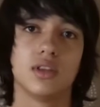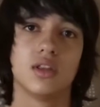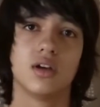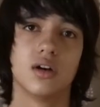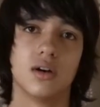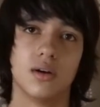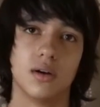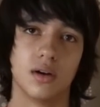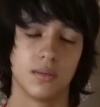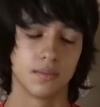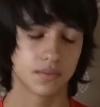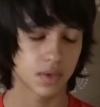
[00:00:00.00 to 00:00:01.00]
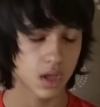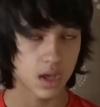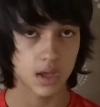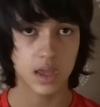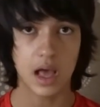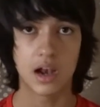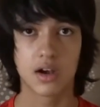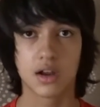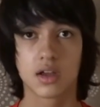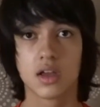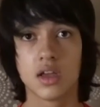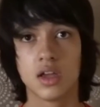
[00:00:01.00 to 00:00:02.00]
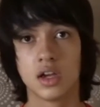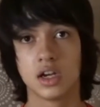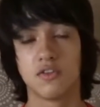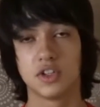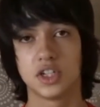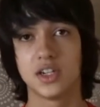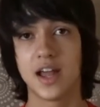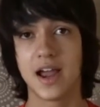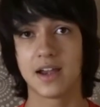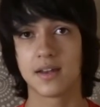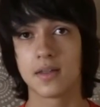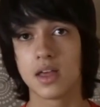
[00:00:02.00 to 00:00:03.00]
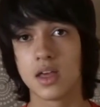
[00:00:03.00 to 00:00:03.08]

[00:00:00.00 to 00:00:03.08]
the caloric deficient diet.